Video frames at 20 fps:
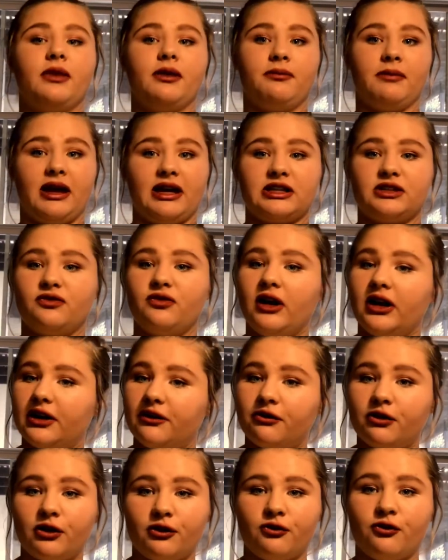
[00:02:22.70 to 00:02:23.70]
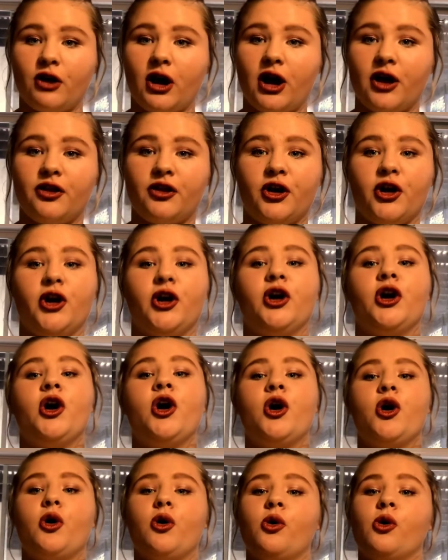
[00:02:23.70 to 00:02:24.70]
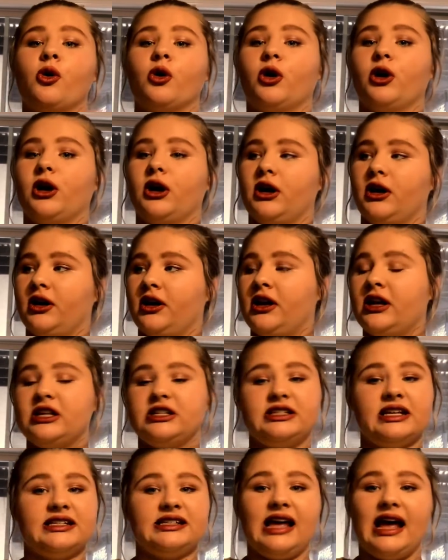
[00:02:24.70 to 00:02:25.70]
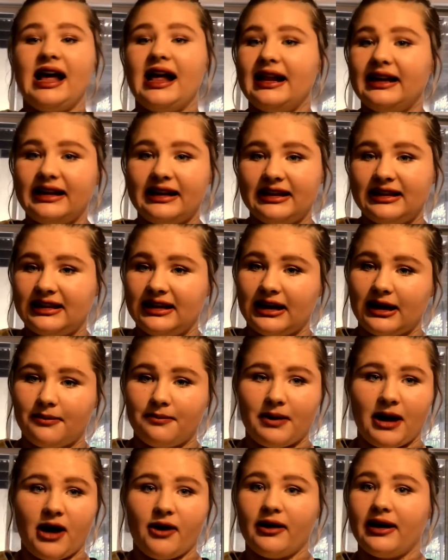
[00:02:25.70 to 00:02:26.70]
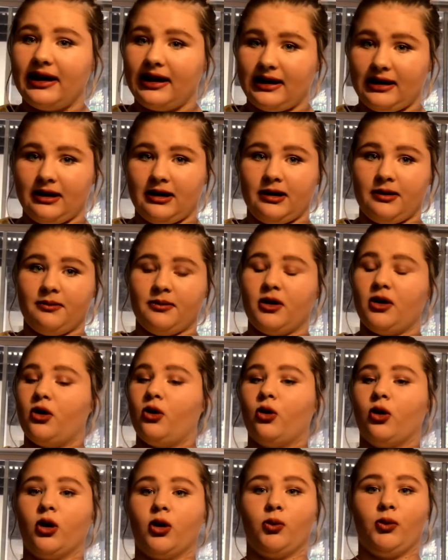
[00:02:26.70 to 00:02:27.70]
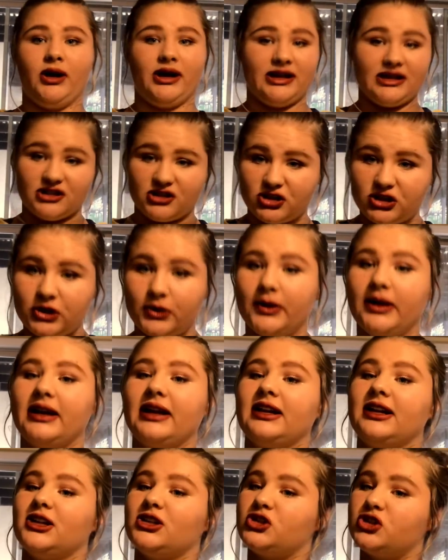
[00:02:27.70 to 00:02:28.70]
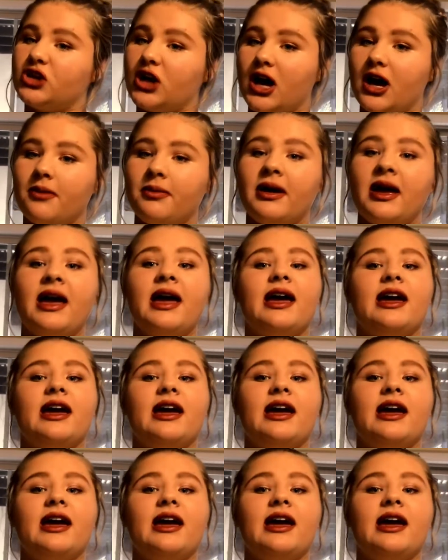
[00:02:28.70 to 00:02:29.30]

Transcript: makes fun of her father or says anything about him or what he's doing in his job,